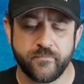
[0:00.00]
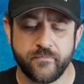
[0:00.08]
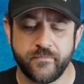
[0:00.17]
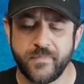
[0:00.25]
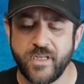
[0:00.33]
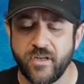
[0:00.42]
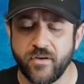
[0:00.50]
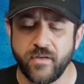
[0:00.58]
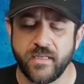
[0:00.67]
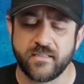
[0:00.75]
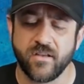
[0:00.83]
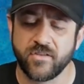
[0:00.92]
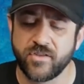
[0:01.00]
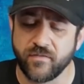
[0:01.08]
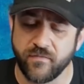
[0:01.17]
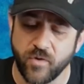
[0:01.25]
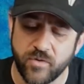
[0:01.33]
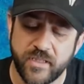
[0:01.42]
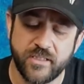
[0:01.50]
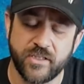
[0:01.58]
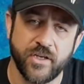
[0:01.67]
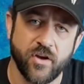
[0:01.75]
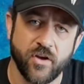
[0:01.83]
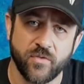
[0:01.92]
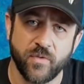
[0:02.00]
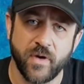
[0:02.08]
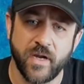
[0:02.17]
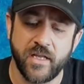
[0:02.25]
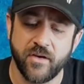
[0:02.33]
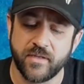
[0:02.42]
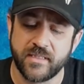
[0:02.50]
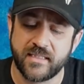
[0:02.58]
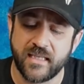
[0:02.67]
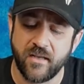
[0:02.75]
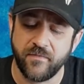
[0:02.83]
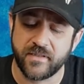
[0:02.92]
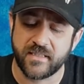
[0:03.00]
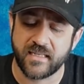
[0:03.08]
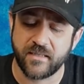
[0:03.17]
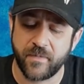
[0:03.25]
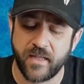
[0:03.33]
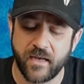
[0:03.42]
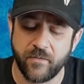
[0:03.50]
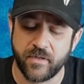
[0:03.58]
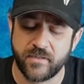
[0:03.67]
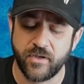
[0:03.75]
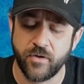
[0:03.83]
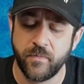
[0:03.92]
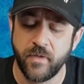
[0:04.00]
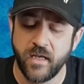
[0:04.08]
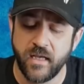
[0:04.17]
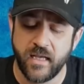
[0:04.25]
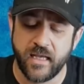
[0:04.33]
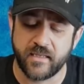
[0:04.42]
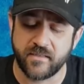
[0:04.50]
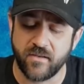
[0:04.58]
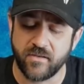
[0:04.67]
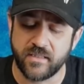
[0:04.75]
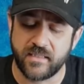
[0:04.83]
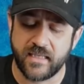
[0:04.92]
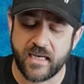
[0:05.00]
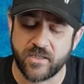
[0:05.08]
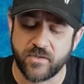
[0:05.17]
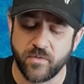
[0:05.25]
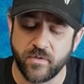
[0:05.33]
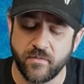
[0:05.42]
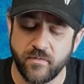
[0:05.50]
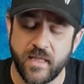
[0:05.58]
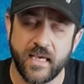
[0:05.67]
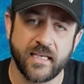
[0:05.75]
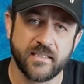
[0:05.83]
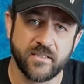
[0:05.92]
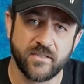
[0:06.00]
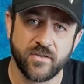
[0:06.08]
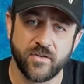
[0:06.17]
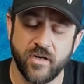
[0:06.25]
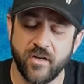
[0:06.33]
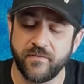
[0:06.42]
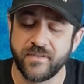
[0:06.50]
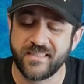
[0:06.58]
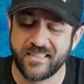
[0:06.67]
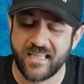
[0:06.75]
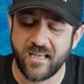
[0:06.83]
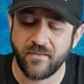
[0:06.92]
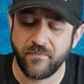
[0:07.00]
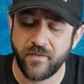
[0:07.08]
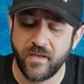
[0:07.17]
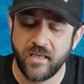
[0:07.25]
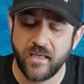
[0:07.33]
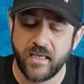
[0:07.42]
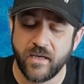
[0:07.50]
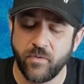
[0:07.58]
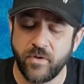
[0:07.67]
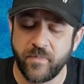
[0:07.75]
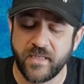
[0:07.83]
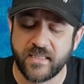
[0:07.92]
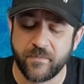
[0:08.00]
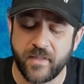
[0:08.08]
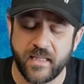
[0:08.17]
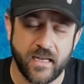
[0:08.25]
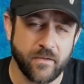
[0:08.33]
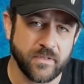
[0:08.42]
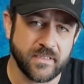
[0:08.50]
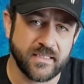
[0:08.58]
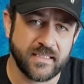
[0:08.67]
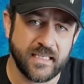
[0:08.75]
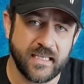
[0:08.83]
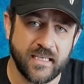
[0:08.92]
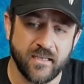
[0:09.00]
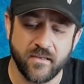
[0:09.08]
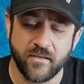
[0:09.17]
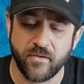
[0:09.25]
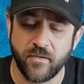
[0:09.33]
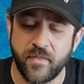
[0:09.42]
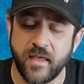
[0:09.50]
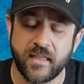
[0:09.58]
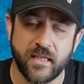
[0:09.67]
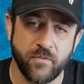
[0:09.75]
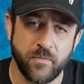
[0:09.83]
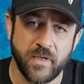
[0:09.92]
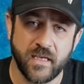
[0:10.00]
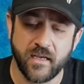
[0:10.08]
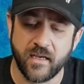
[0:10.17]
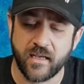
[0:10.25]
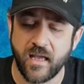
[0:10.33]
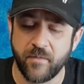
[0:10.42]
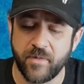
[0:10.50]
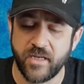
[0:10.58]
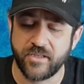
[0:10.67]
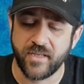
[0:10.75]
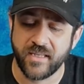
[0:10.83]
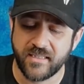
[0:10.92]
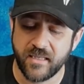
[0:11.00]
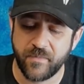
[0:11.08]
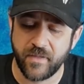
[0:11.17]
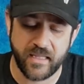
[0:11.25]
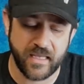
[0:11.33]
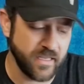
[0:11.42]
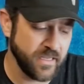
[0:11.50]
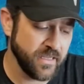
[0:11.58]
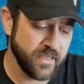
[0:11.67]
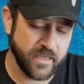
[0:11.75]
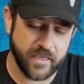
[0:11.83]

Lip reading: You know, as long as your voltage is good on the radio itself, it's not something I would assume. And as long as the actual thing isn't turning off itself, it wouldn't be something that I would see or think that would be a common issue. That's something that